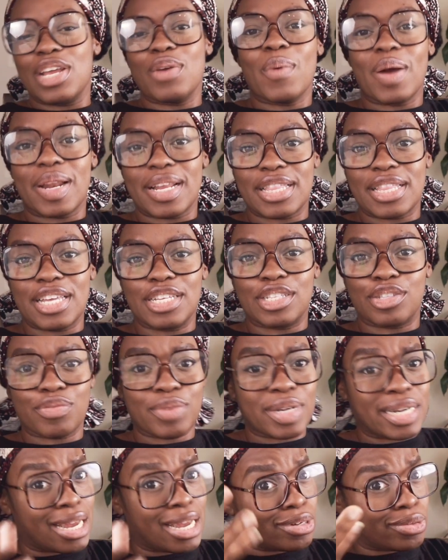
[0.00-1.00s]
one of these
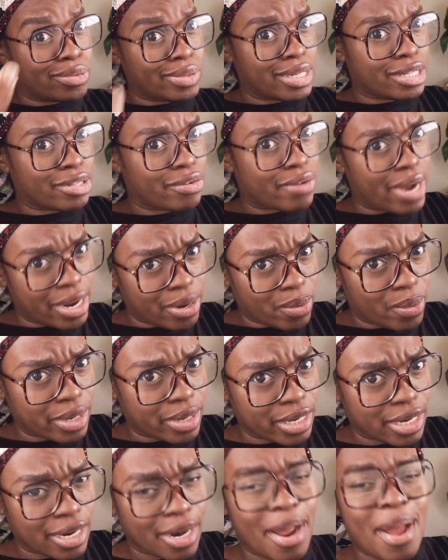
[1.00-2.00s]
three? Now, do it in the right
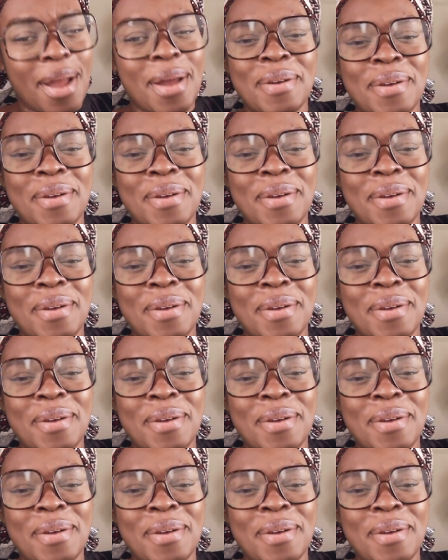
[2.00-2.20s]
order.